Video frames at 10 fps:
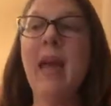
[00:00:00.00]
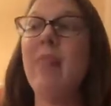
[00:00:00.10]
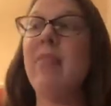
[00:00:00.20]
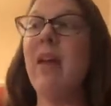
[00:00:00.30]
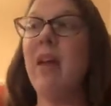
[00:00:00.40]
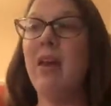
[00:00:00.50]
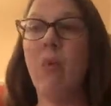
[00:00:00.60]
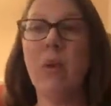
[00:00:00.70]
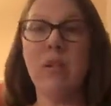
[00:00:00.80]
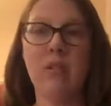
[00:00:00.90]
and then
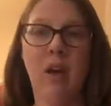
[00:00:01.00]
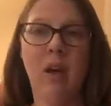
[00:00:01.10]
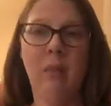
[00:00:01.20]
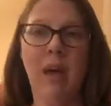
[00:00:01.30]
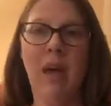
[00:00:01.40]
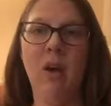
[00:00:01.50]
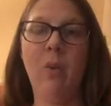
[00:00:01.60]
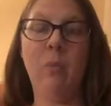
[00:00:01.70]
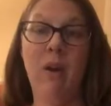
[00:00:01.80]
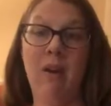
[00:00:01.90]
we can talk about
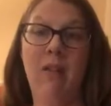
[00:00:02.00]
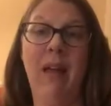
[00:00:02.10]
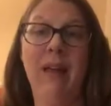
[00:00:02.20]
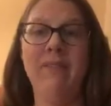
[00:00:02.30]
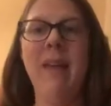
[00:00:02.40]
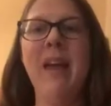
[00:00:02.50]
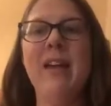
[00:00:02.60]
prayer life.